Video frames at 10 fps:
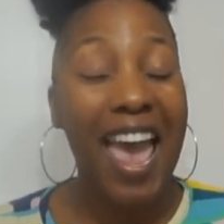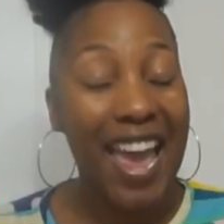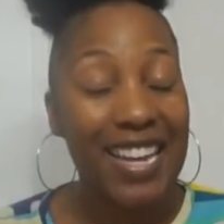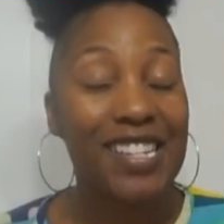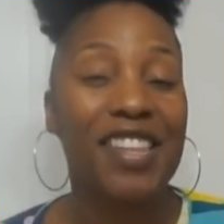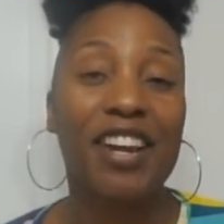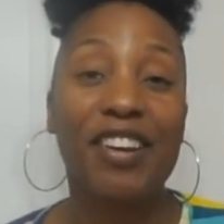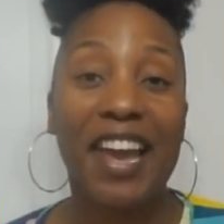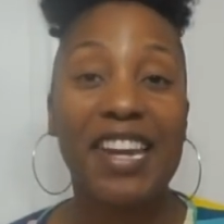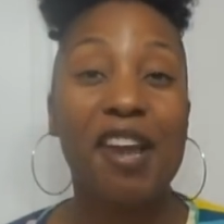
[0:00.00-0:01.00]
and they
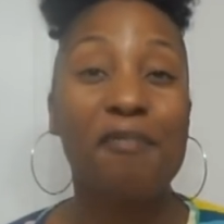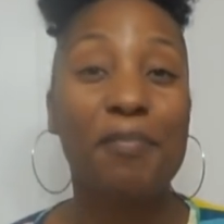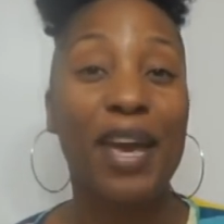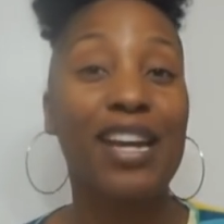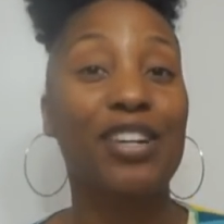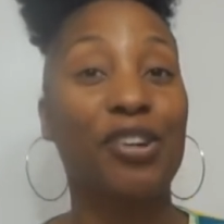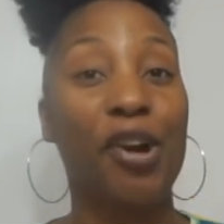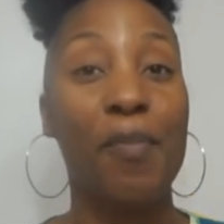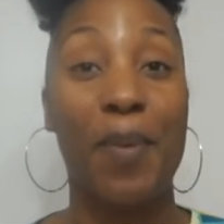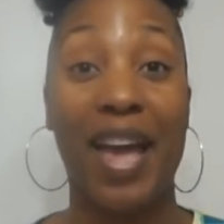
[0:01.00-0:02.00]
are getting big
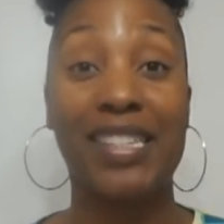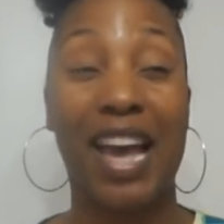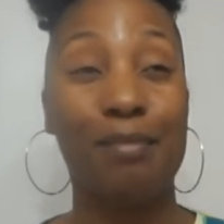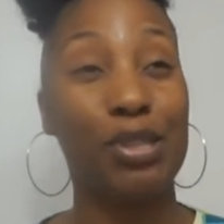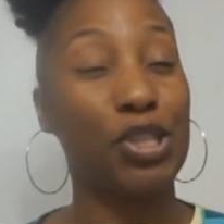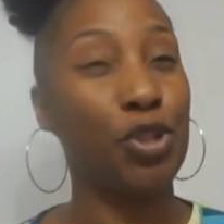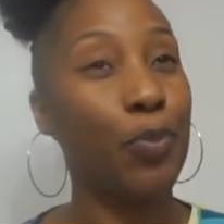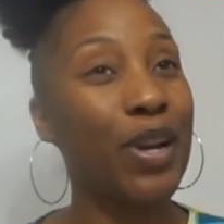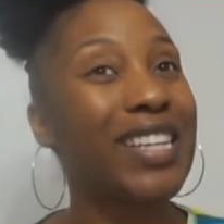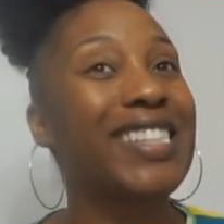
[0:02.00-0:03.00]
girl beds. I'm
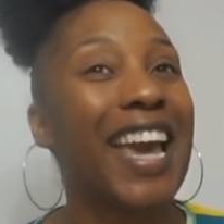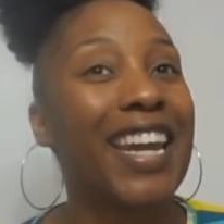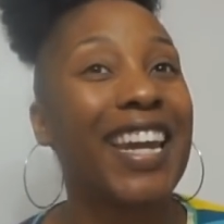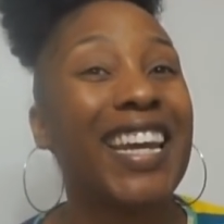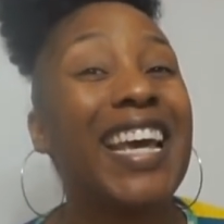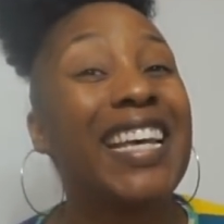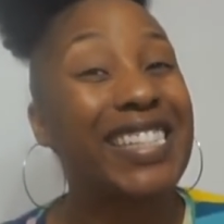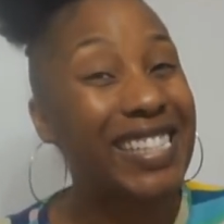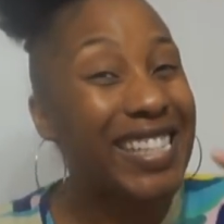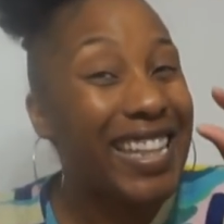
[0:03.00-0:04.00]
super excited,
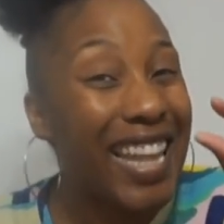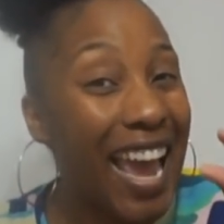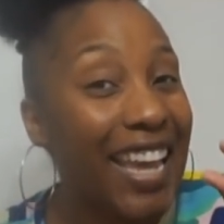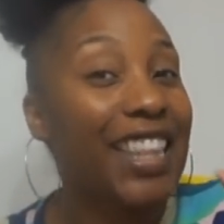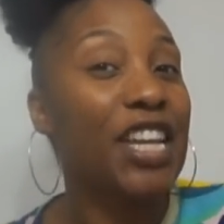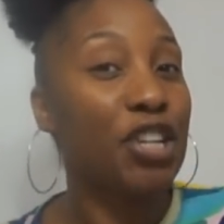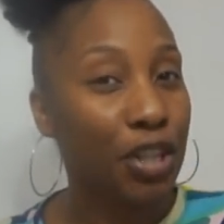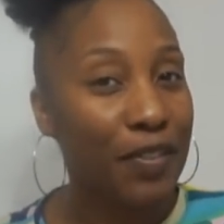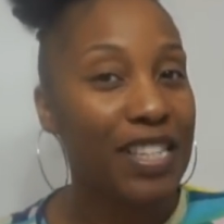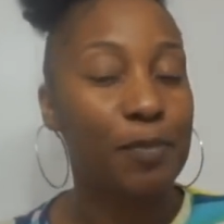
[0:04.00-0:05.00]
slightly
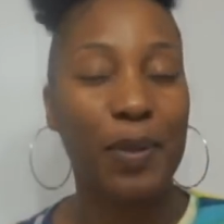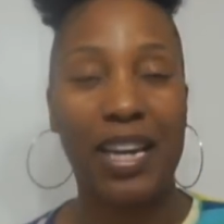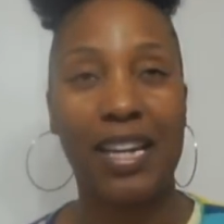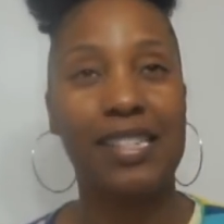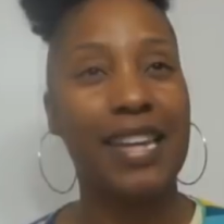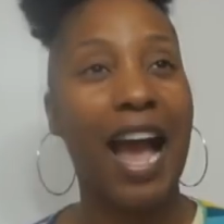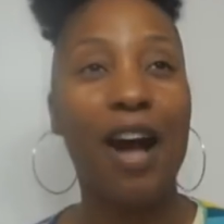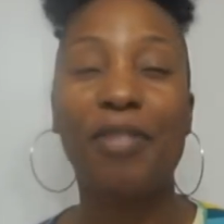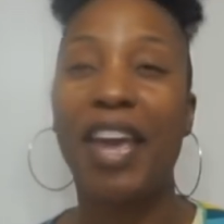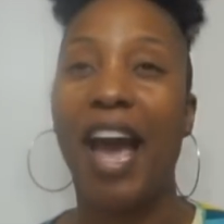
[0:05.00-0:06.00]
nervous because
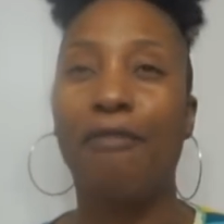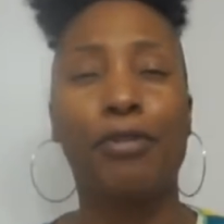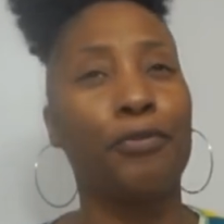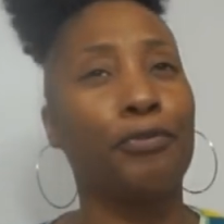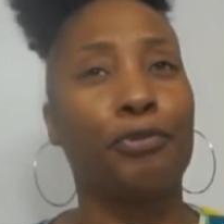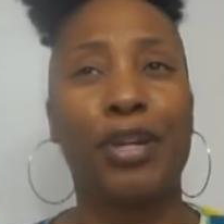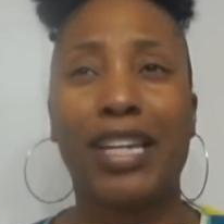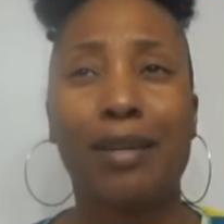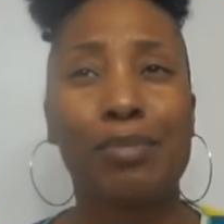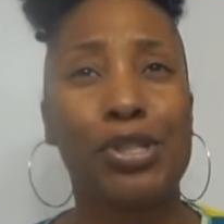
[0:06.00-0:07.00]
now they have the
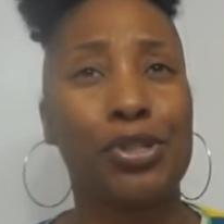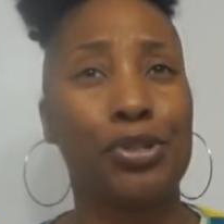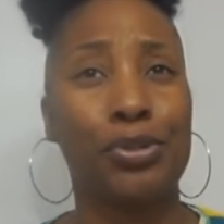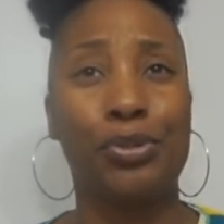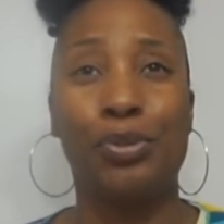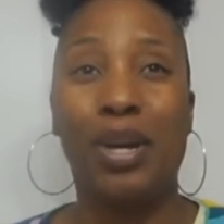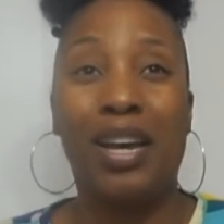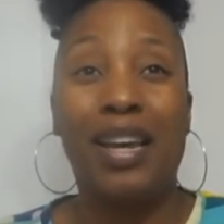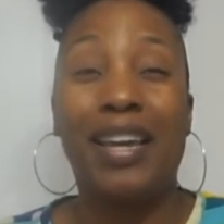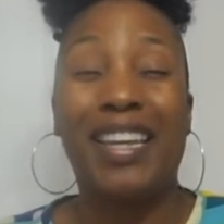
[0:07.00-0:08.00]
freedom to
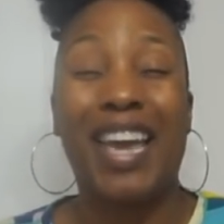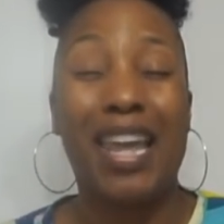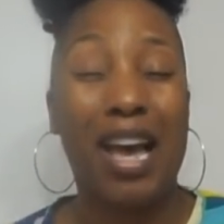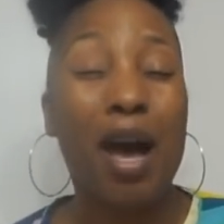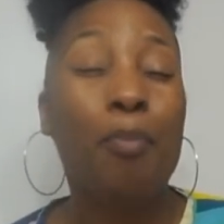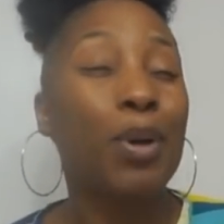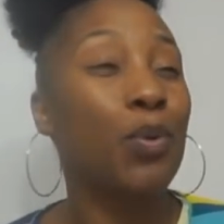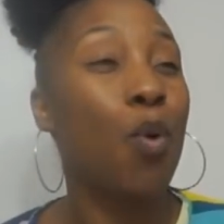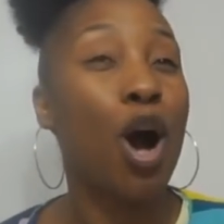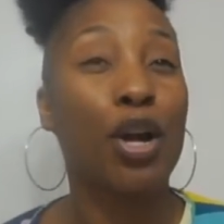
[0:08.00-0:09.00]
get up
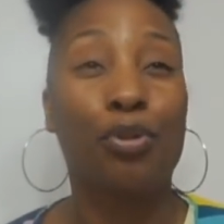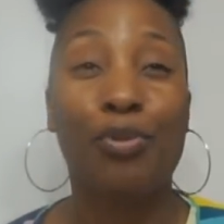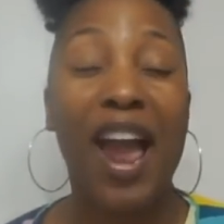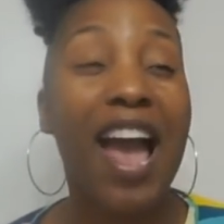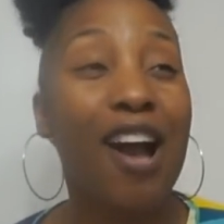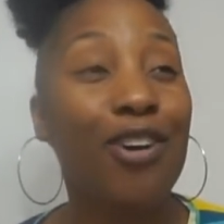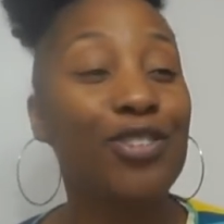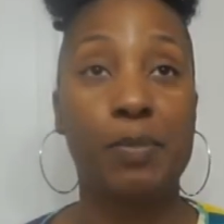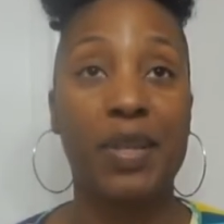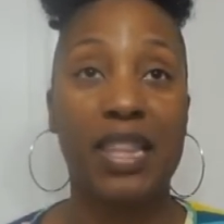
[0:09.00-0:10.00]
and walk
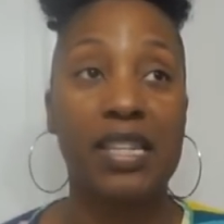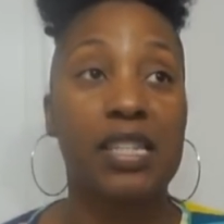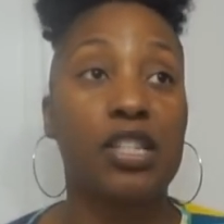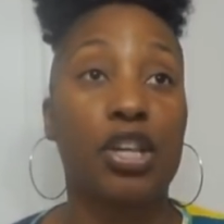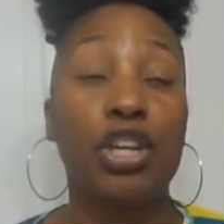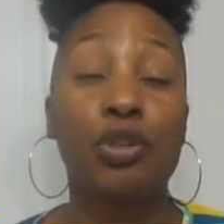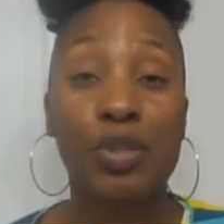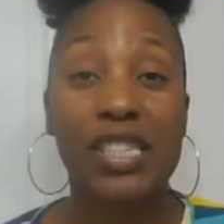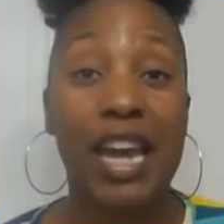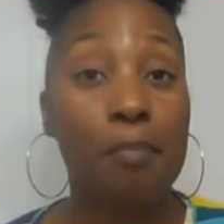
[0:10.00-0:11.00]
around. But this is a
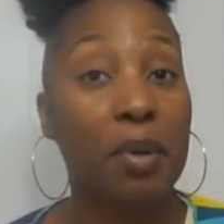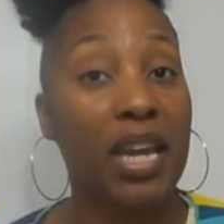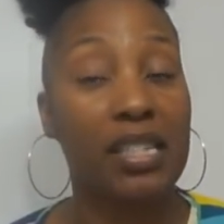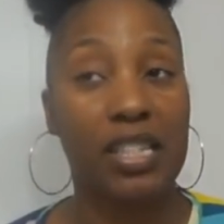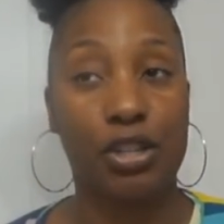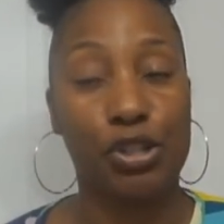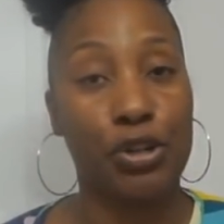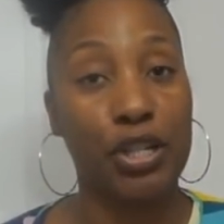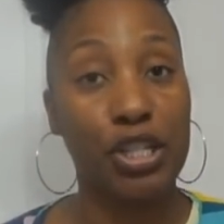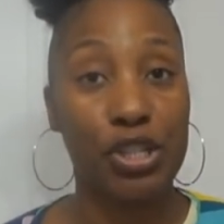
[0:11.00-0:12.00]
huge step because they are
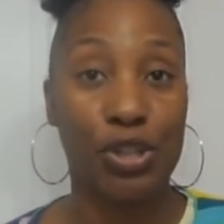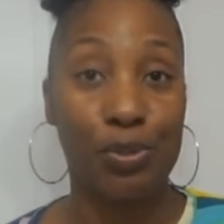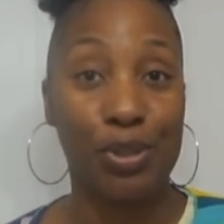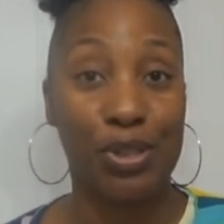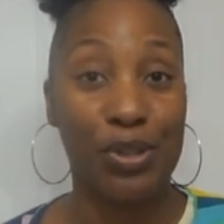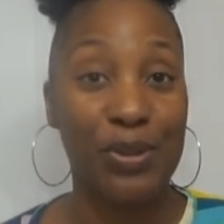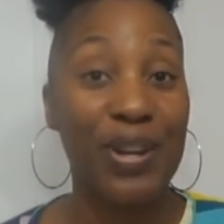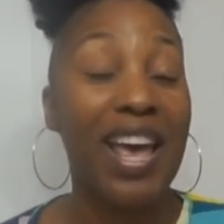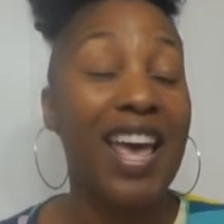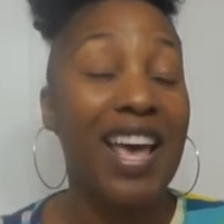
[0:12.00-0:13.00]
turning two soon.